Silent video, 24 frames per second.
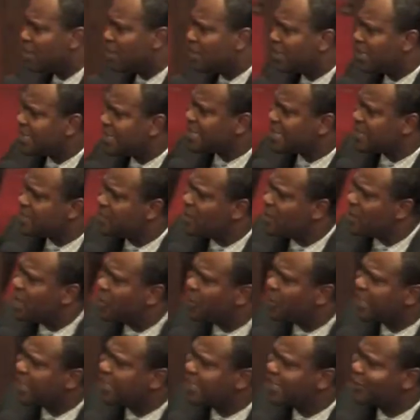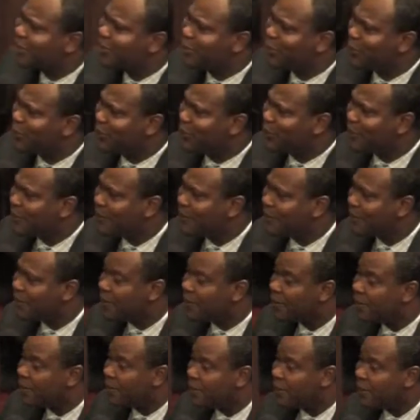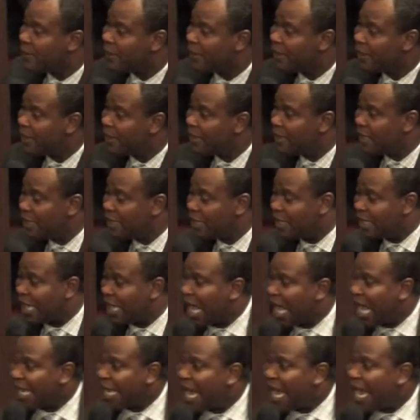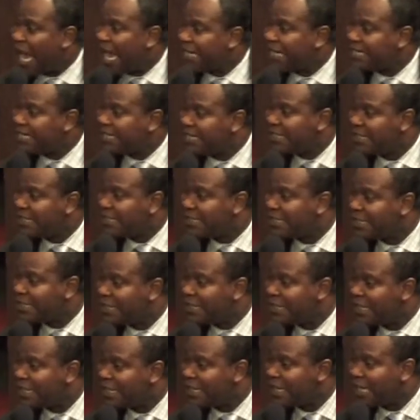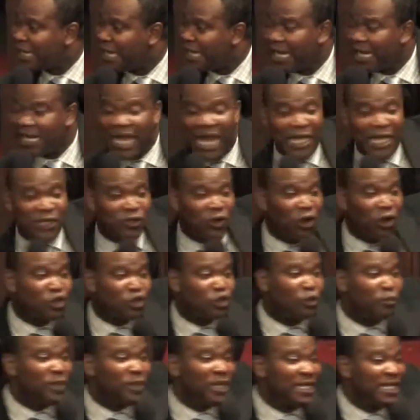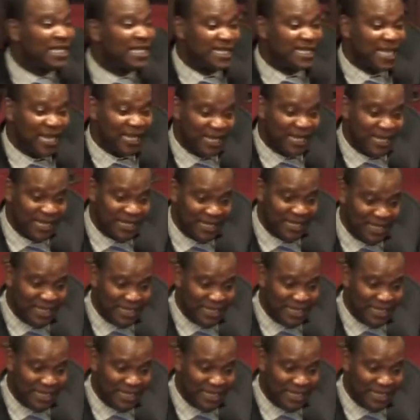this is not the right thing to do. In the higher heights, it has also been decided